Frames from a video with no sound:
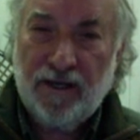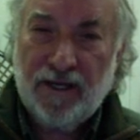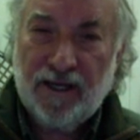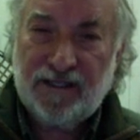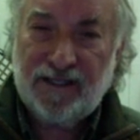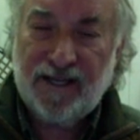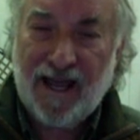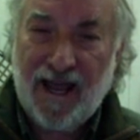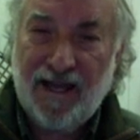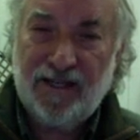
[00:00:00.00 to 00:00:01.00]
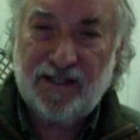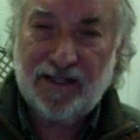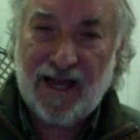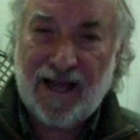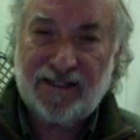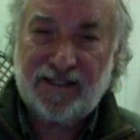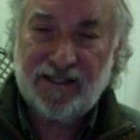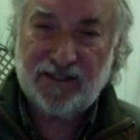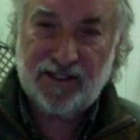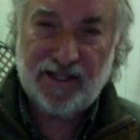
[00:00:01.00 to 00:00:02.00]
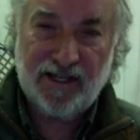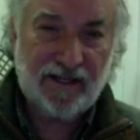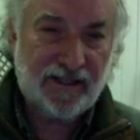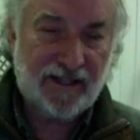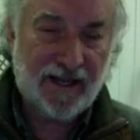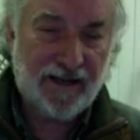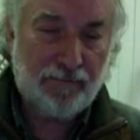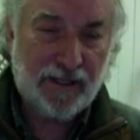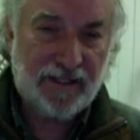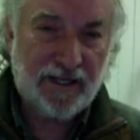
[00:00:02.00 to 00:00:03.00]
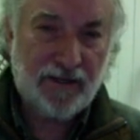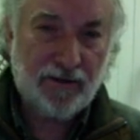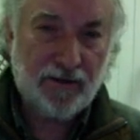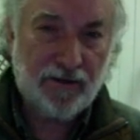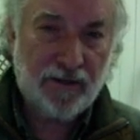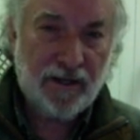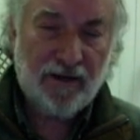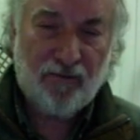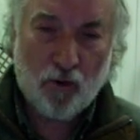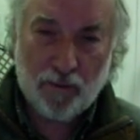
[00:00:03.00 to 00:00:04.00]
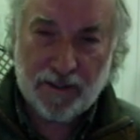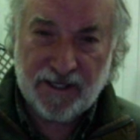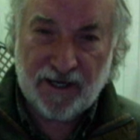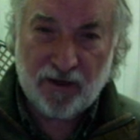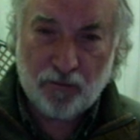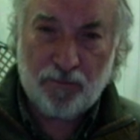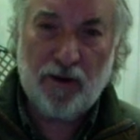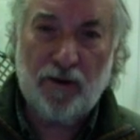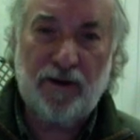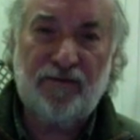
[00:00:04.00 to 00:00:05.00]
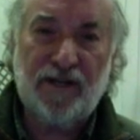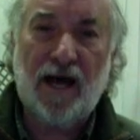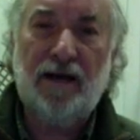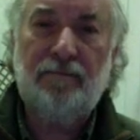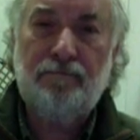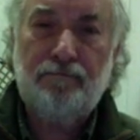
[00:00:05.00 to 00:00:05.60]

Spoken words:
It's an age-lasting sin. It's a particular, for a particular period of time.